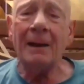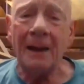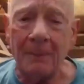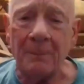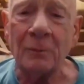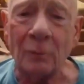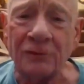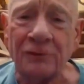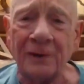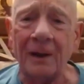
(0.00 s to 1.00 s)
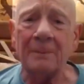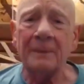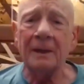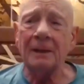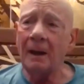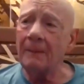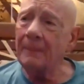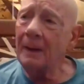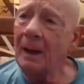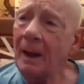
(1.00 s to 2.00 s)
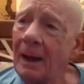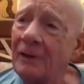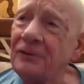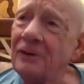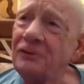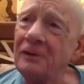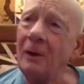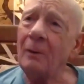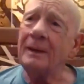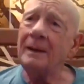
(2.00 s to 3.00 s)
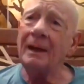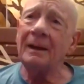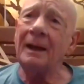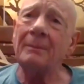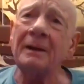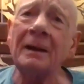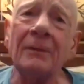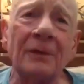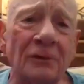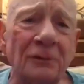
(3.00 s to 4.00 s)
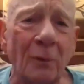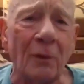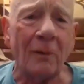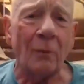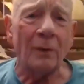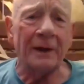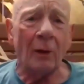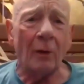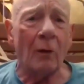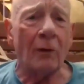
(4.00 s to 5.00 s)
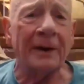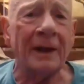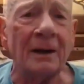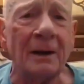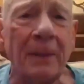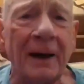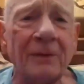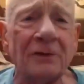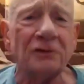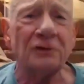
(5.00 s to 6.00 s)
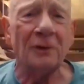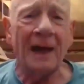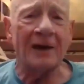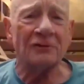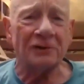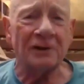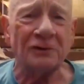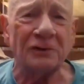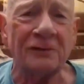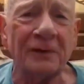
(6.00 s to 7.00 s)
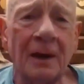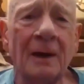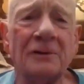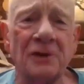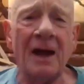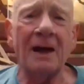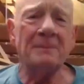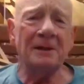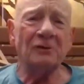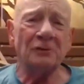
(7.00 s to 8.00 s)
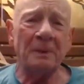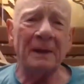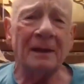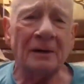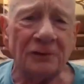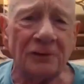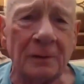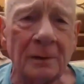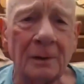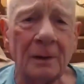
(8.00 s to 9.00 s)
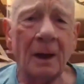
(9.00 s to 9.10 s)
Eben was telling me, I said, and Eben, in this world, we are oriented by the 2 axes of time and space.